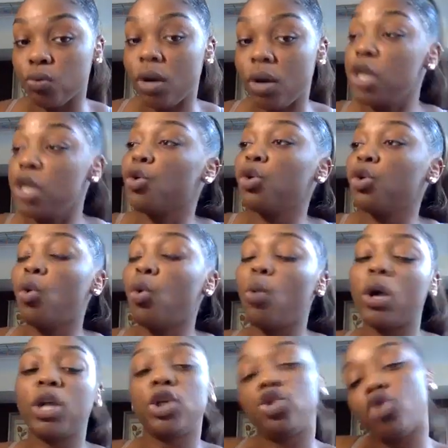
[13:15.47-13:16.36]
right you're going to
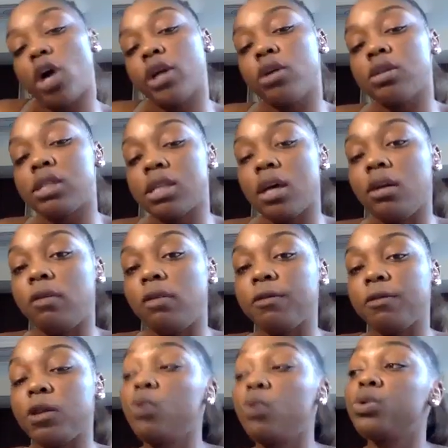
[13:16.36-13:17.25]
want to draw
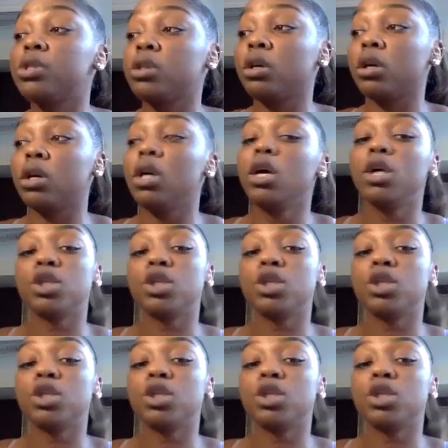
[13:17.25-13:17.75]
yourself closer